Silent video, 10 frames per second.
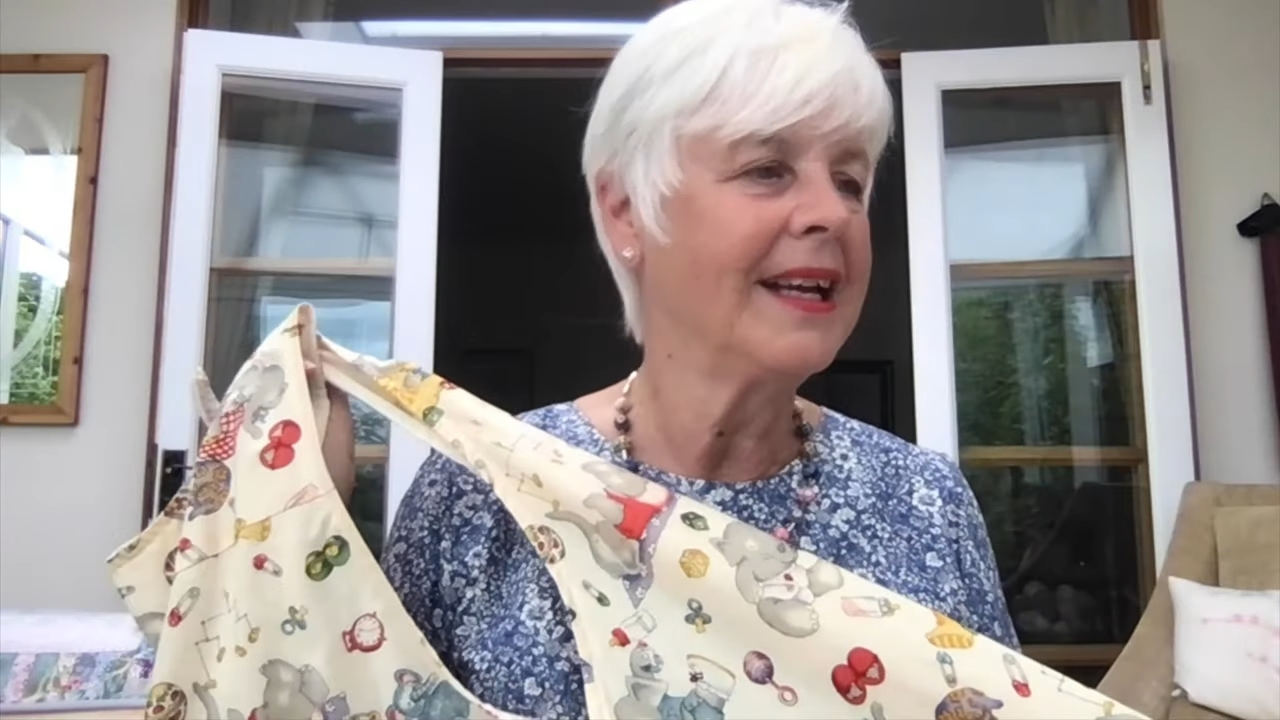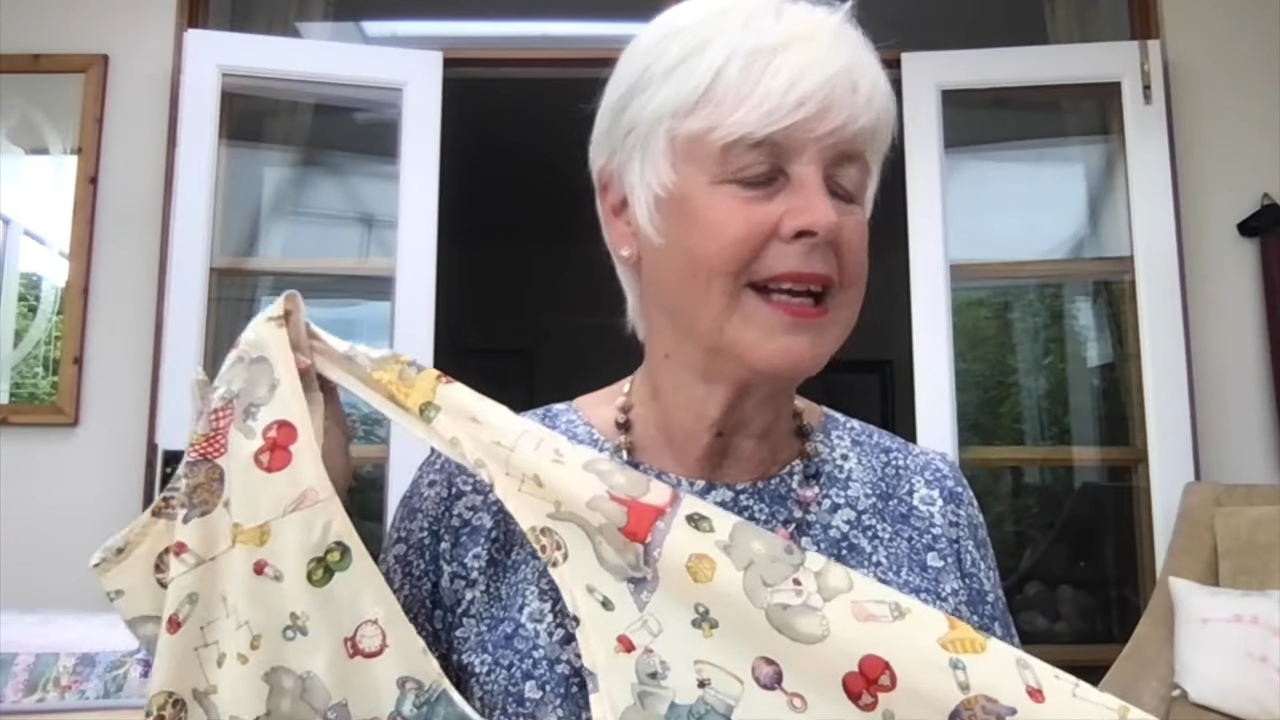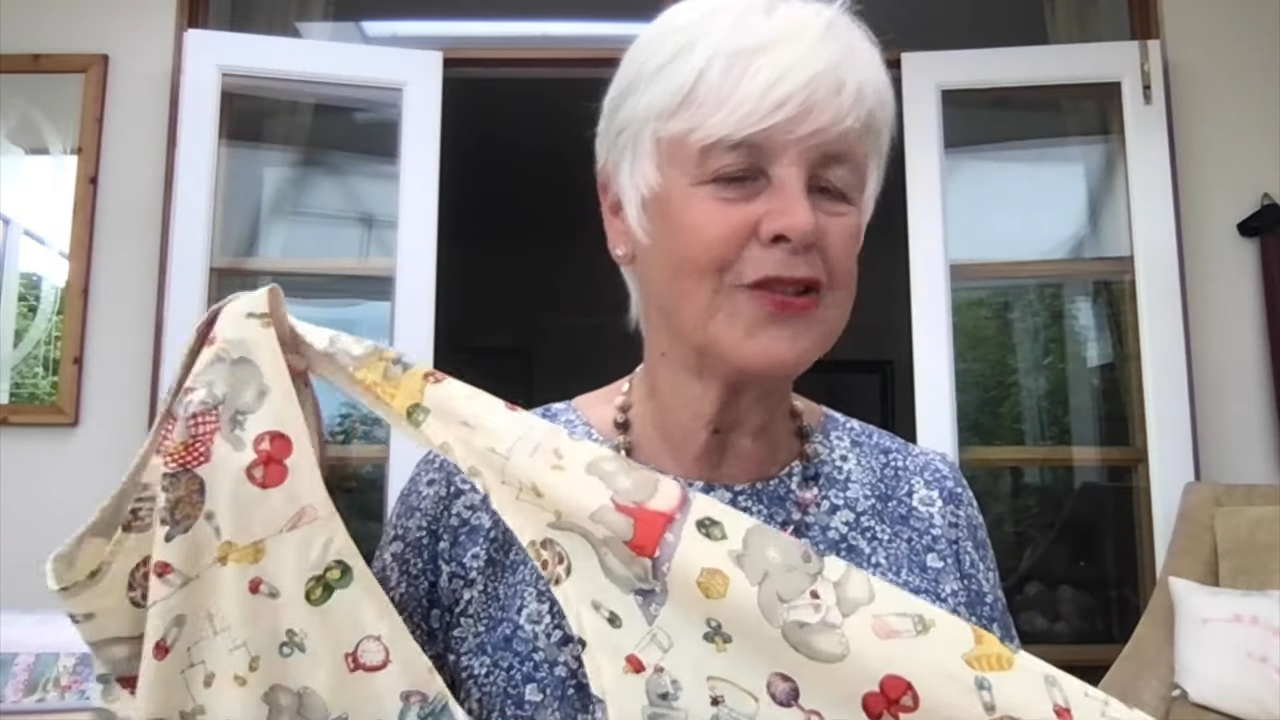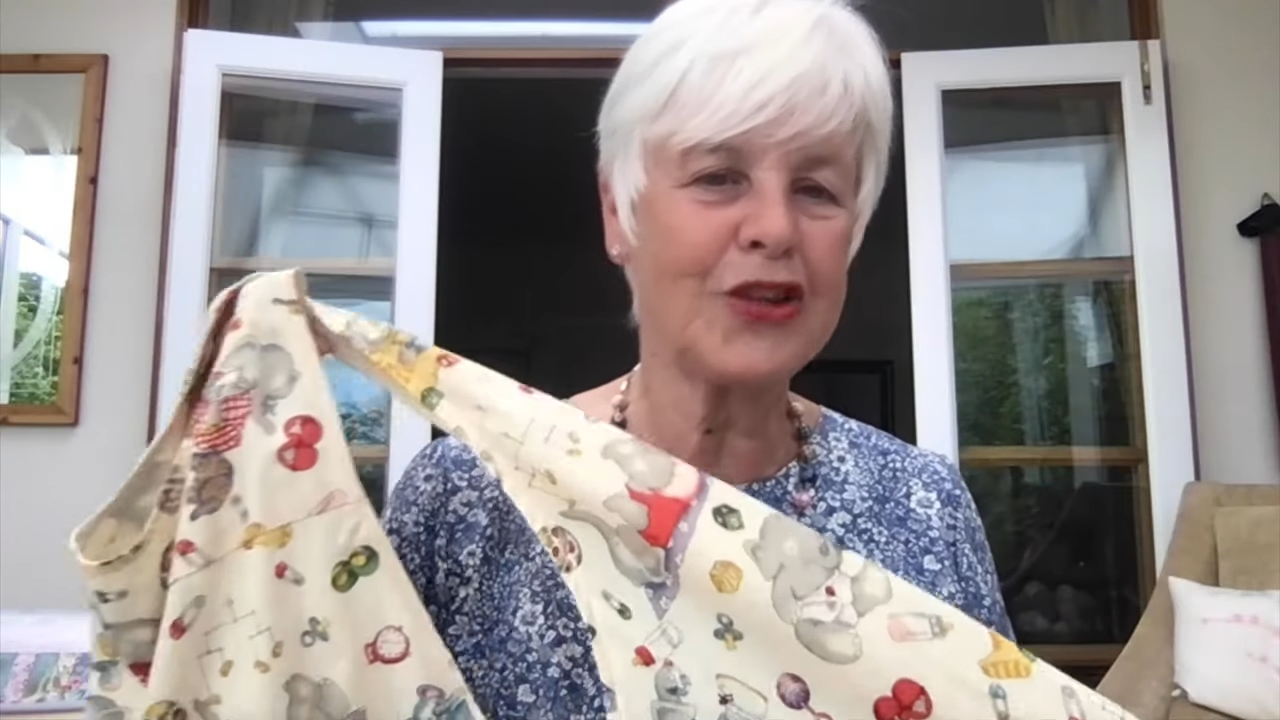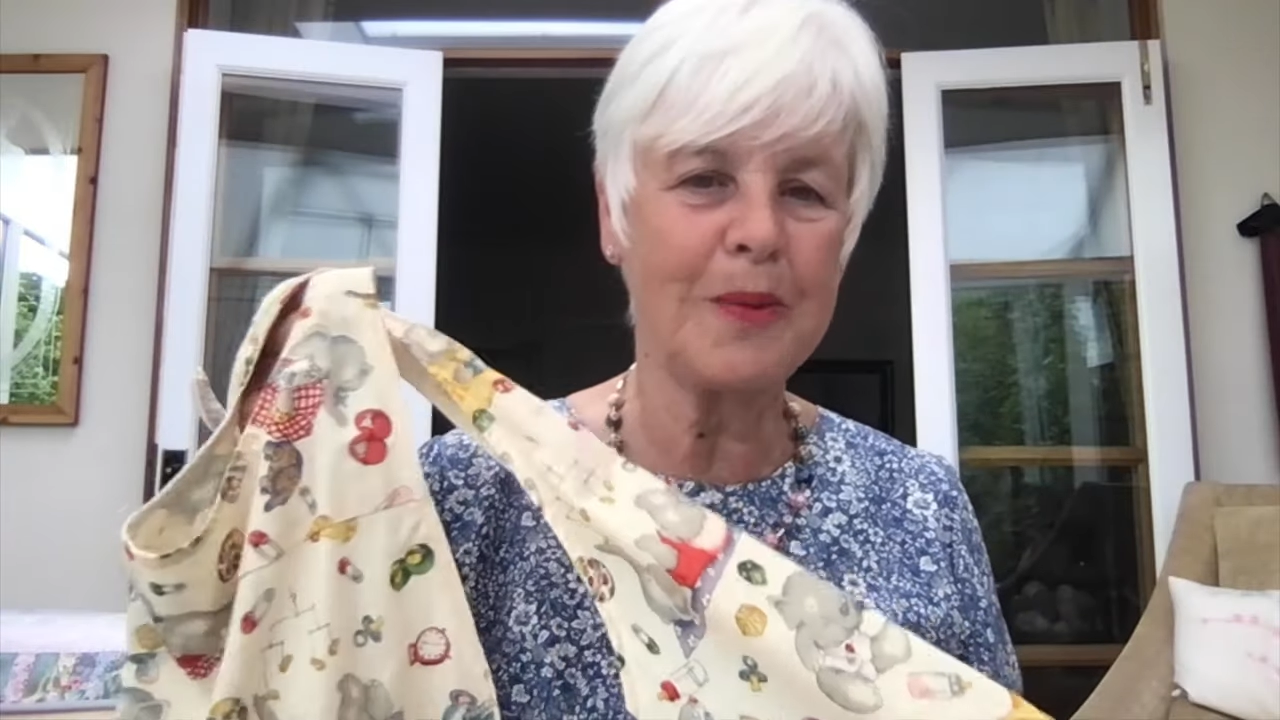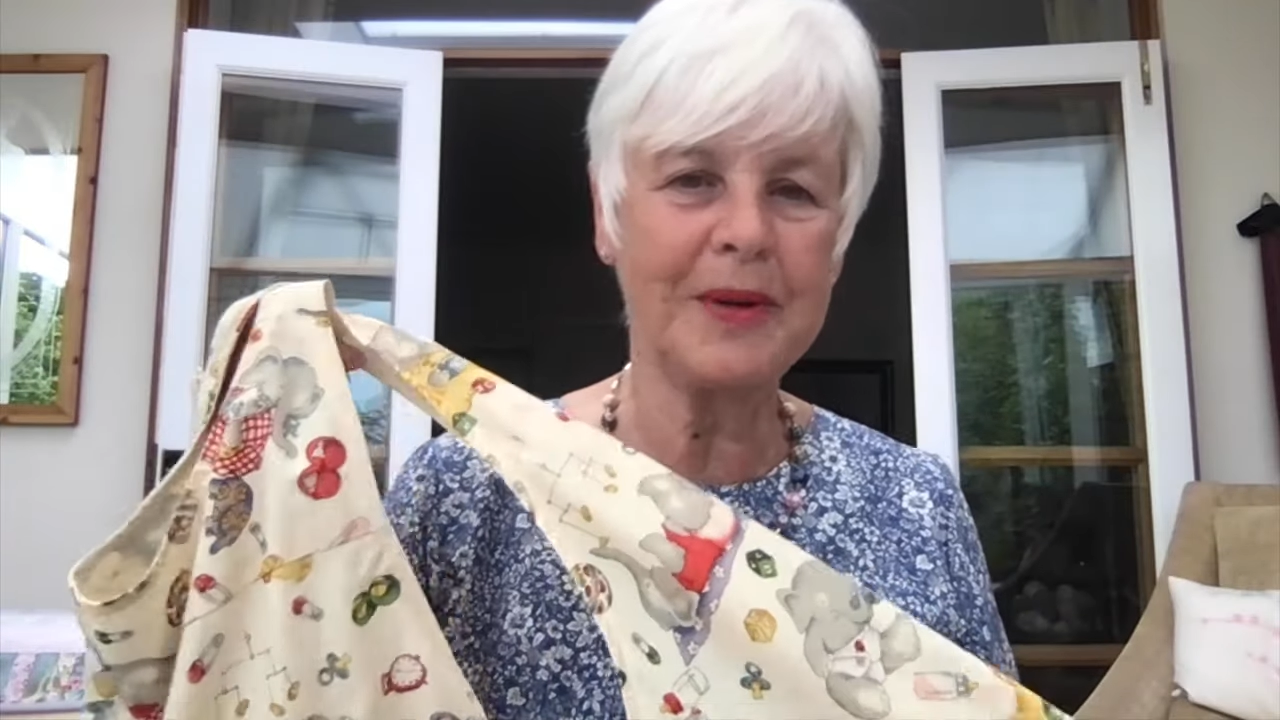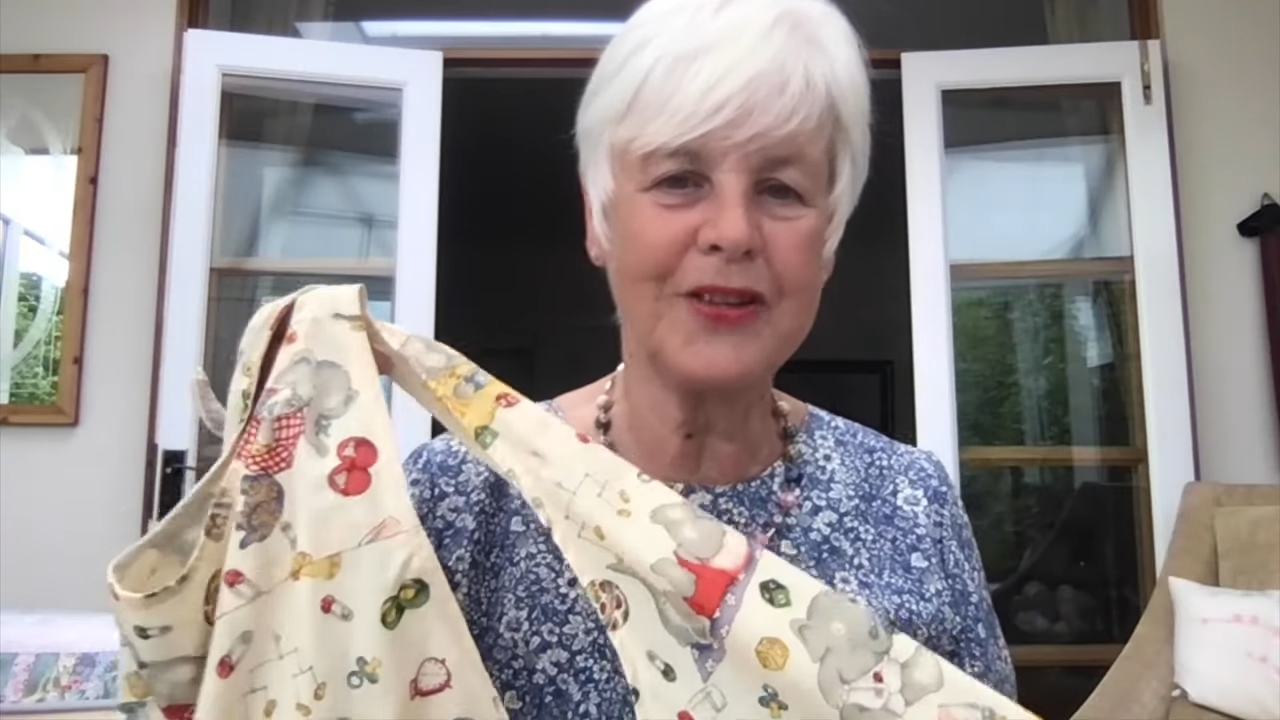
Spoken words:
and somebody